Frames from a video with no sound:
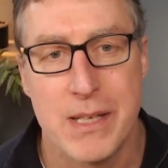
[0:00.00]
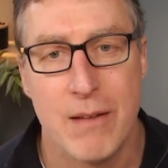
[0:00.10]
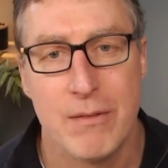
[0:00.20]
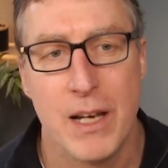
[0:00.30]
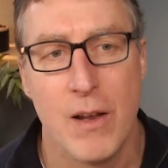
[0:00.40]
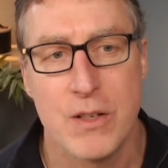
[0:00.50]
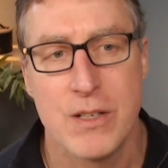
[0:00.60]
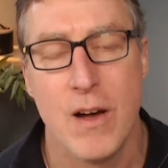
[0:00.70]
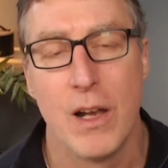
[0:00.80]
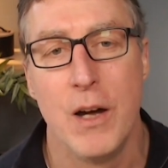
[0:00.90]
Now, Deloitte's
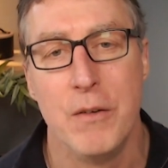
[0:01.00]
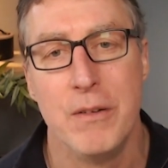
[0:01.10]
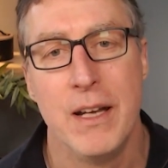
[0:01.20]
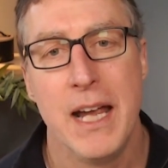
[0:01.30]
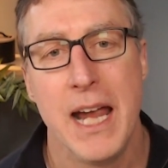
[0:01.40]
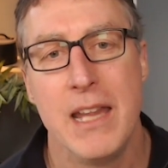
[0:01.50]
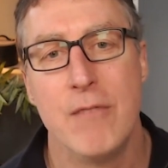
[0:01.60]
not alone in the